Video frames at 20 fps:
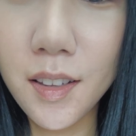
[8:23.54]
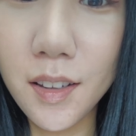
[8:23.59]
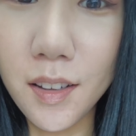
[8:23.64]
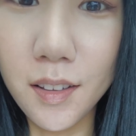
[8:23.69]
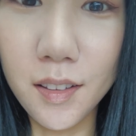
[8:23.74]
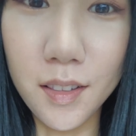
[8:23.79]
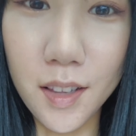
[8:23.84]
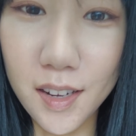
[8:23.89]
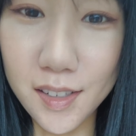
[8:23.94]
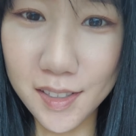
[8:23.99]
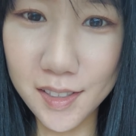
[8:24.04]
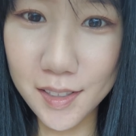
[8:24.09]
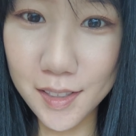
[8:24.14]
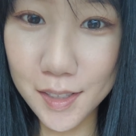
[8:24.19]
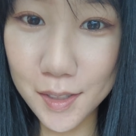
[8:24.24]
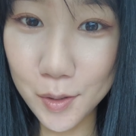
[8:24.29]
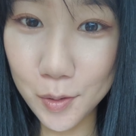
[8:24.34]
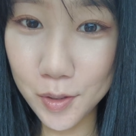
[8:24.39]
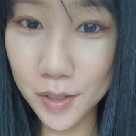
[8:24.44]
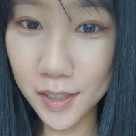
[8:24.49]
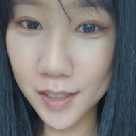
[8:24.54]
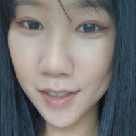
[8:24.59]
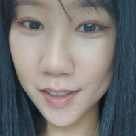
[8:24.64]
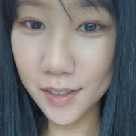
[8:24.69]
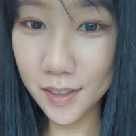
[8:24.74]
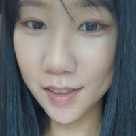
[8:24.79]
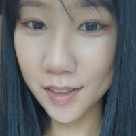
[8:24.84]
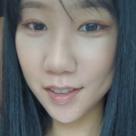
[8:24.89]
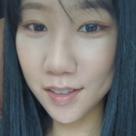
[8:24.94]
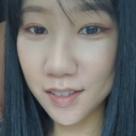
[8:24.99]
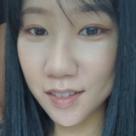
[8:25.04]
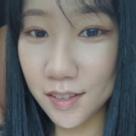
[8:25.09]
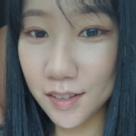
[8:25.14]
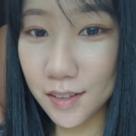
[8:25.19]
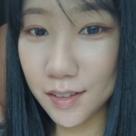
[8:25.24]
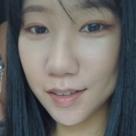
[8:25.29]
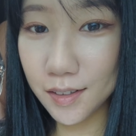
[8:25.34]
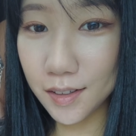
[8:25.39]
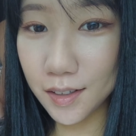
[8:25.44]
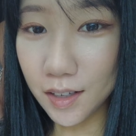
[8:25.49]
glasses store
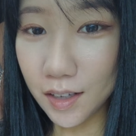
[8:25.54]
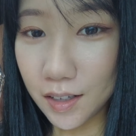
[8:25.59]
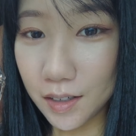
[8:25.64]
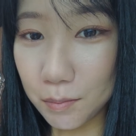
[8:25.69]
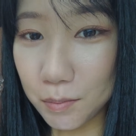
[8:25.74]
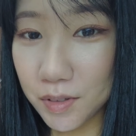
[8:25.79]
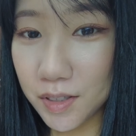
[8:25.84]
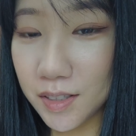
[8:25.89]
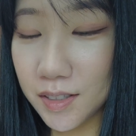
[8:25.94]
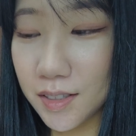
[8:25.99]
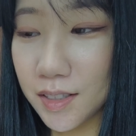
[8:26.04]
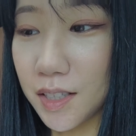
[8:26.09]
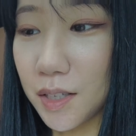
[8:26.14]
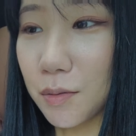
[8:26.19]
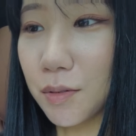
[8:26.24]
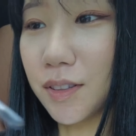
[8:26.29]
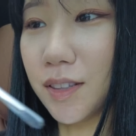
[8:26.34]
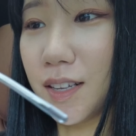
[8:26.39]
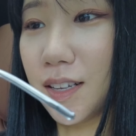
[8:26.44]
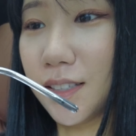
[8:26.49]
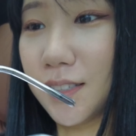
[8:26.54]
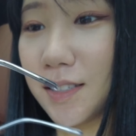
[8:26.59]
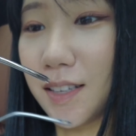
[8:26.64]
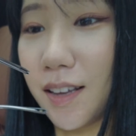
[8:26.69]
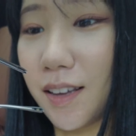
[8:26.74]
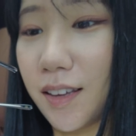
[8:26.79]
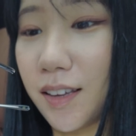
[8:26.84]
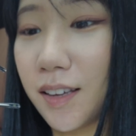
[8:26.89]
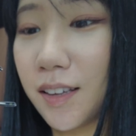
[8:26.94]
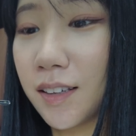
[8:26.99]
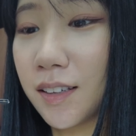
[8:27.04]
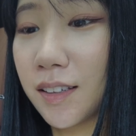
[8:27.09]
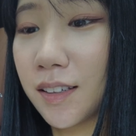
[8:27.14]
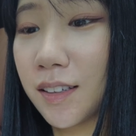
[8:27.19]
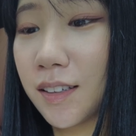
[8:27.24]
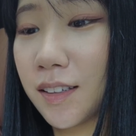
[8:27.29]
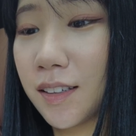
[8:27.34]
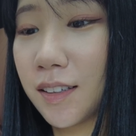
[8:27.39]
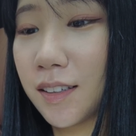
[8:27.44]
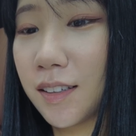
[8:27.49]
and I'm gonna see what they say.
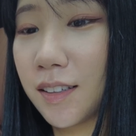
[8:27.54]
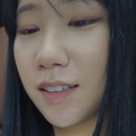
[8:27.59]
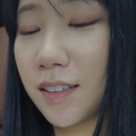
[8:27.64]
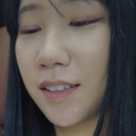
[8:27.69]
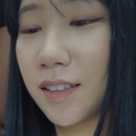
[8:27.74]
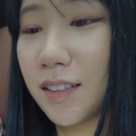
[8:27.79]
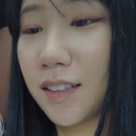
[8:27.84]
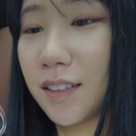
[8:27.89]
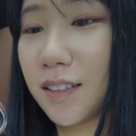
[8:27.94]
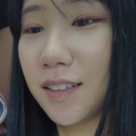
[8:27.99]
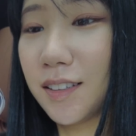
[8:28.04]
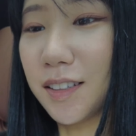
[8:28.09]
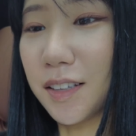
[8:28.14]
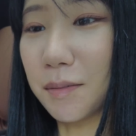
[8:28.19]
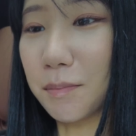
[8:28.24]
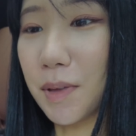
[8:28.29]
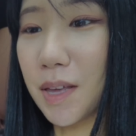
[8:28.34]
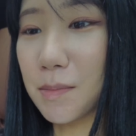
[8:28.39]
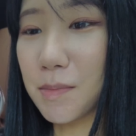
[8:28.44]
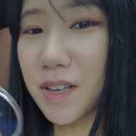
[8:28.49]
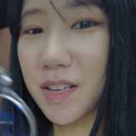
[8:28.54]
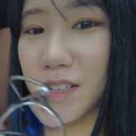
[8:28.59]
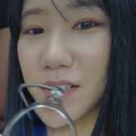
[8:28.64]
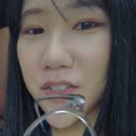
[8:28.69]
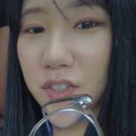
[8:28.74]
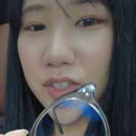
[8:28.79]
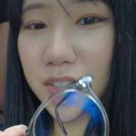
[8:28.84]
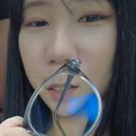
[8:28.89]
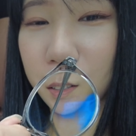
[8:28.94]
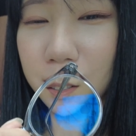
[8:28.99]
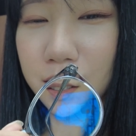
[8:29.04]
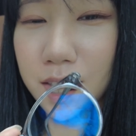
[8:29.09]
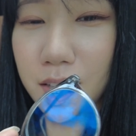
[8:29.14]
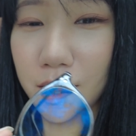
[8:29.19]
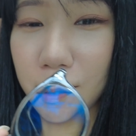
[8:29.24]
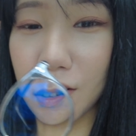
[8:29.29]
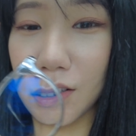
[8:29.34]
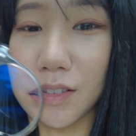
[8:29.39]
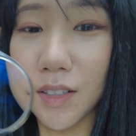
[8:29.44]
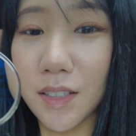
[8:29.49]
Like, maybe I can just like
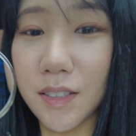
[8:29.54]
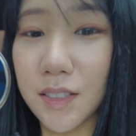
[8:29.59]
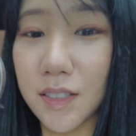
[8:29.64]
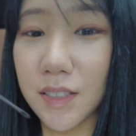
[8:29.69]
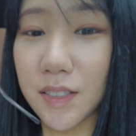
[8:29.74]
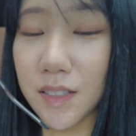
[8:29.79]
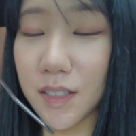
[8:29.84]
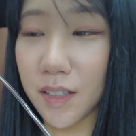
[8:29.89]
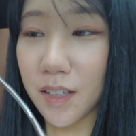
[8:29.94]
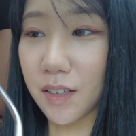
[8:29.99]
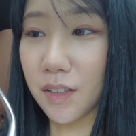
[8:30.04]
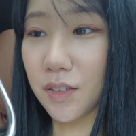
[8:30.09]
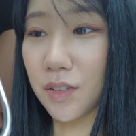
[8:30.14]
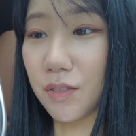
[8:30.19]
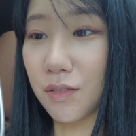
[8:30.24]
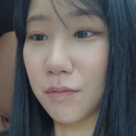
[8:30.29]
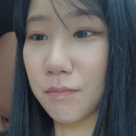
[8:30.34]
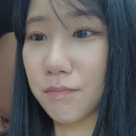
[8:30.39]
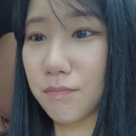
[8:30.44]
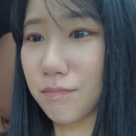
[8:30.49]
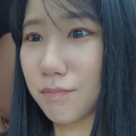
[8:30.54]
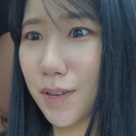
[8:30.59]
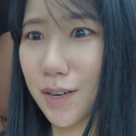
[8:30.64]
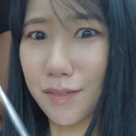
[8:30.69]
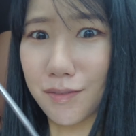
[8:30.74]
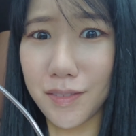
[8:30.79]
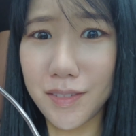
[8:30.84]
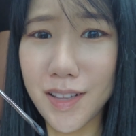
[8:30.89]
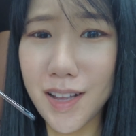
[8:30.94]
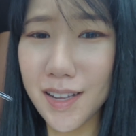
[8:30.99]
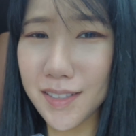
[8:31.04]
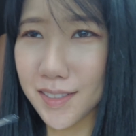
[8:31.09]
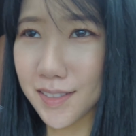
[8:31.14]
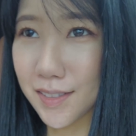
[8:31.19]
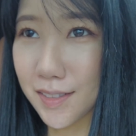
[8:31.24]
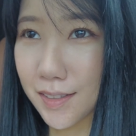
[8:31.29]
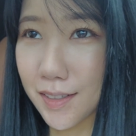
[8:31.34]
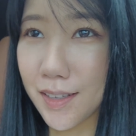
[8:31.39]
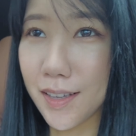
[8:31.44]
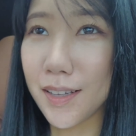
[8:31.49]
save the lenses and get a new pair of glasses
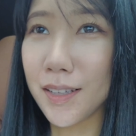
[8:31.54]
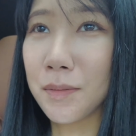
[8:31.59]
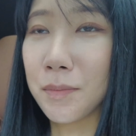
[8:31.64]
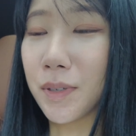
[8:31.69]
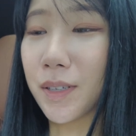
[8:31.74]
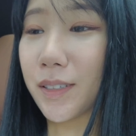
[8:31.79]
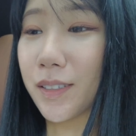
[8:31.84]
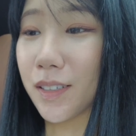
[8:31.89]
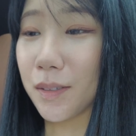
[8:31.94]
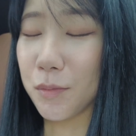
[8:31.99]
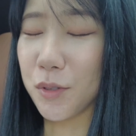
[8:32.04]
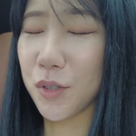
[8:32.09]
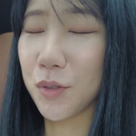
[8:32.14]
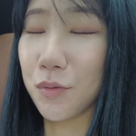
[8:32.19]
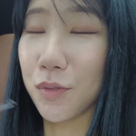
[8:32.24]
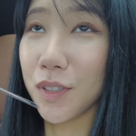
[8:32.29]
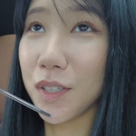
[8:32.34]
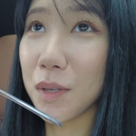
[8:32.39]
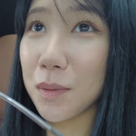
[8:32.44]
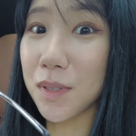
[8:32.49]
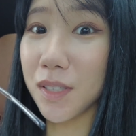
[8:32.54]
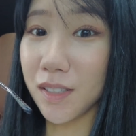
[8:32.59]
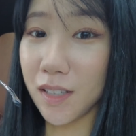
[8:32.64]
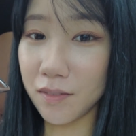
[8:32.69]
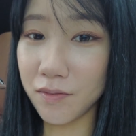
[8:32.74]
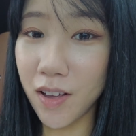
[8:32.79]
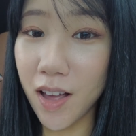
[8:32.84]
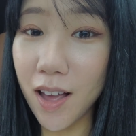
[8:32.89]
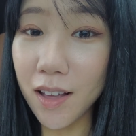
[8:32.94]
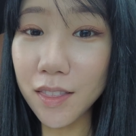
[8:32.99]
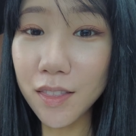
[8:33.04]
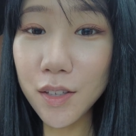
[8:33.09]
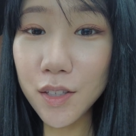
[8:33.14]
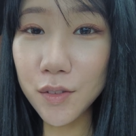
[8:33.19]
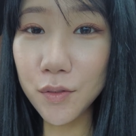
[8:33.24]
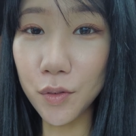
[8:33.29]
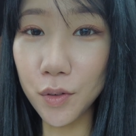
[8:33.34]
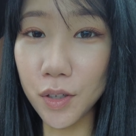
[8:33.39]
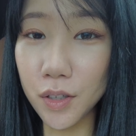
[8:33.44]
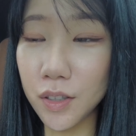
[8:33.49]
again, but I'm just really upset. I've had this
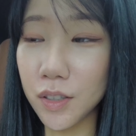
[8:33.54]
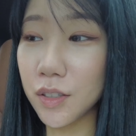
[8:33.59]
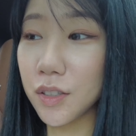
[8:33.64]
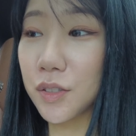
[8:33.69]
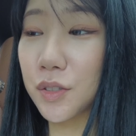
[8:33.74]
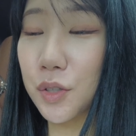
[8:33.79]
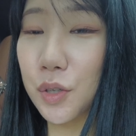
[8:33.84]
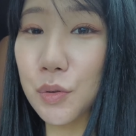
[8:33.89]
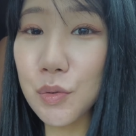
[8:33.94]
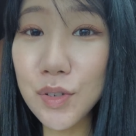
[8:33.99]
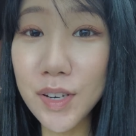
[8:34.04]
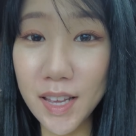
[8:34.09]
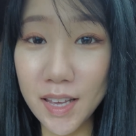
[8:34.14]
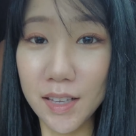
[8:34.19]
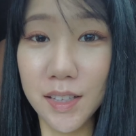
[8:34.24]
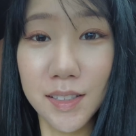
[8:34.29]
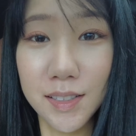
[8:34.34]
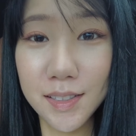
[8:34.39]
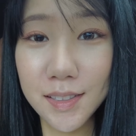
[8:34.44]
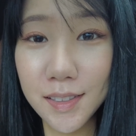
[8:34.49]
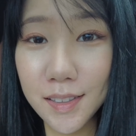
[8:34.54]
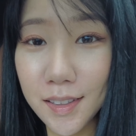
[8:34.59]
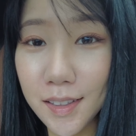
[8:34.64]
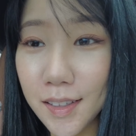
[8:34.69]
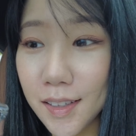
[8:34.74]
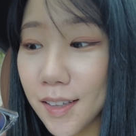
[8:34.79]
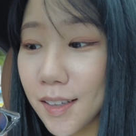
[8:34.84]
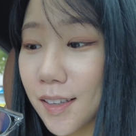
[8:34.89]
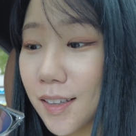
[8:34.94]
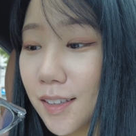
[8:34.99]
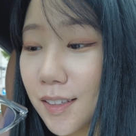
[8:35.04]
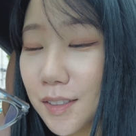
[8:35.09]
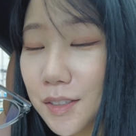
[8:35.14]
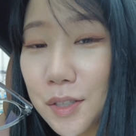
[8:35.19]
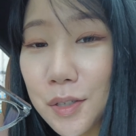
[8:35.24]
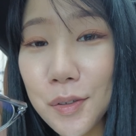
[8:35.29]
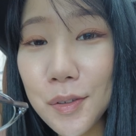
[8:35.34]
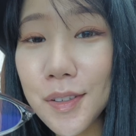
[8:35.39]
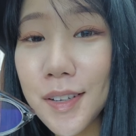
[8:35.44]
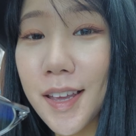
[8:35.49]
for two days.
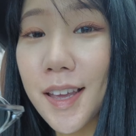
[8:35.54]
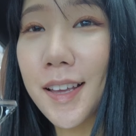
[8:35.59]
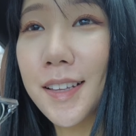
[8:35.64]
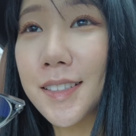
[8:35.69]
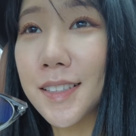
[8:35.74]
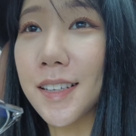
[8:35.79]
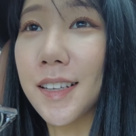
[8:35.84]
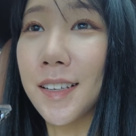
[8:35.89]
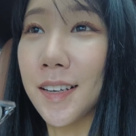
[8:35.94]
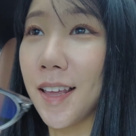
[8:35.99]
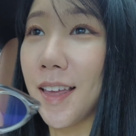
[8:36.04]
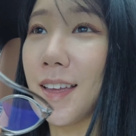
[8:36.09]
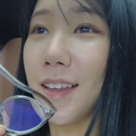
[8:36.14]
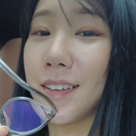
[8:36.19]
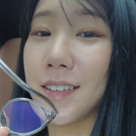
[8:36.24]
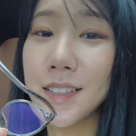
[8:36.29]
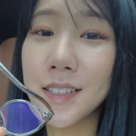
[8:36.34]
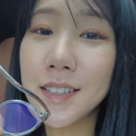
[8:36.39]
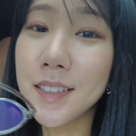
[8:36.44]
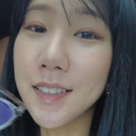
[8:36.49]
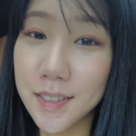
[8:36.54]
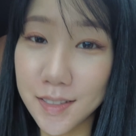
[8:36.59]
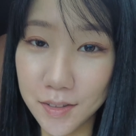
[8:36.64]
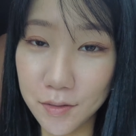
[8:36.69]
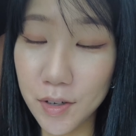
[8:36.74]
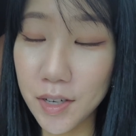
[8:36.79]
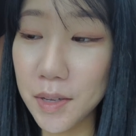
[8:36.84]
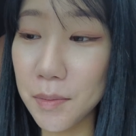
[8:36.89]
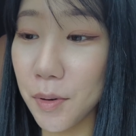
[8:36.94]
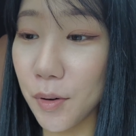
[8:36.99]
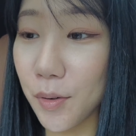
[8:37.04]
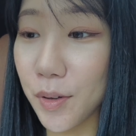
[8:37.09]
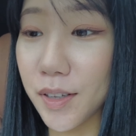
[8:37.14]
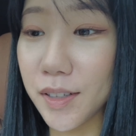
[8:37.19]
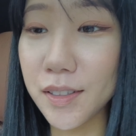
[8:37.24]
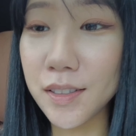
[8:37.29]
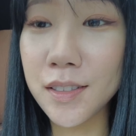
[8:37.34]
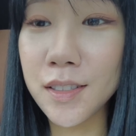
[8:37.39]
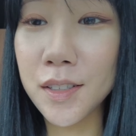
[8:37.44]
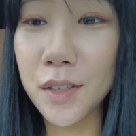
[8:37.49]
Two days and and it's already
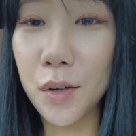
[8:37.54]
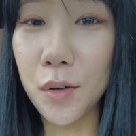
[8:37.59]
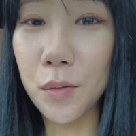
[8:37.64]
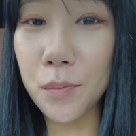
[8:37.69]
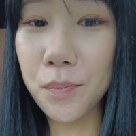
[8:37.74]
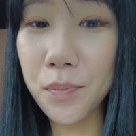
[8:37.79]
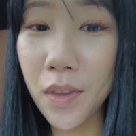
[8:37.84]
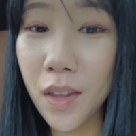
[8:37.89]
broken. So